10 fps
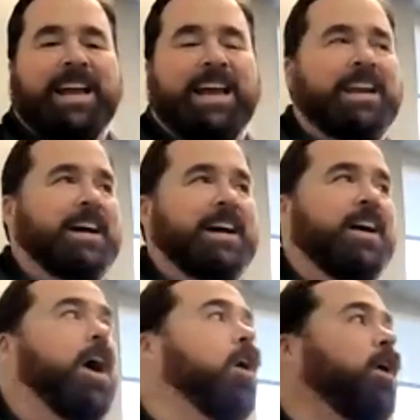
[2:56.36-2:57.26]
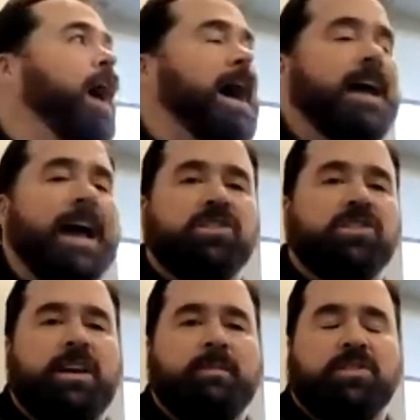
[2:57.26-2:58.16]
And
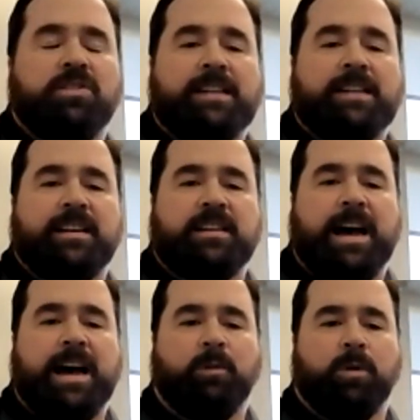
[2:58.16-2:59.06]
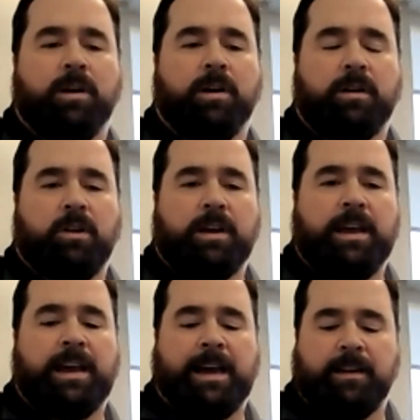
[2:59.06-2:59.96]
Mr. Essex and I were
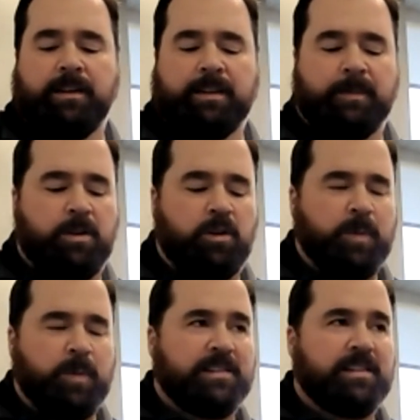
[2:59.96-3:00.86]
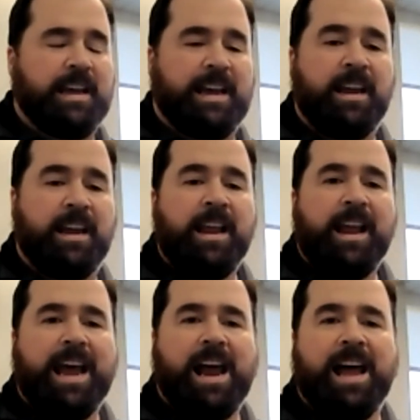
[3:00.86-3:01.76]
looking at some of the new spaces today,
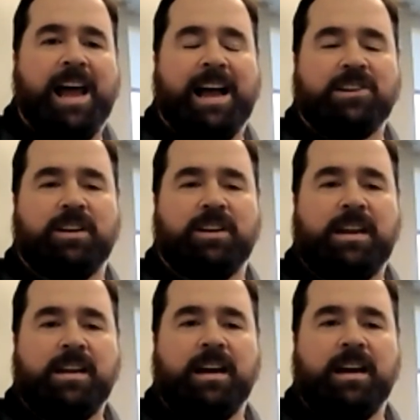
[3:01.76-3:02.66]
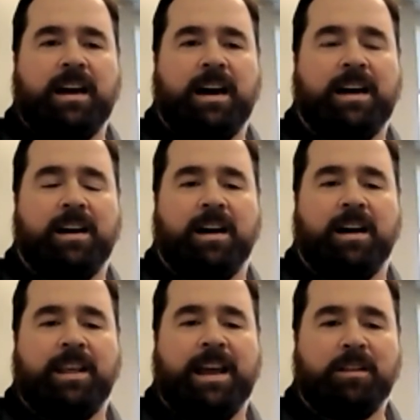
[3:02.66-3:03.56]
and I actually got
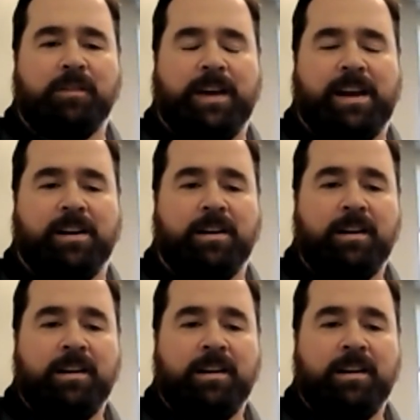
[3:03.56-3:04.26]
on the elevator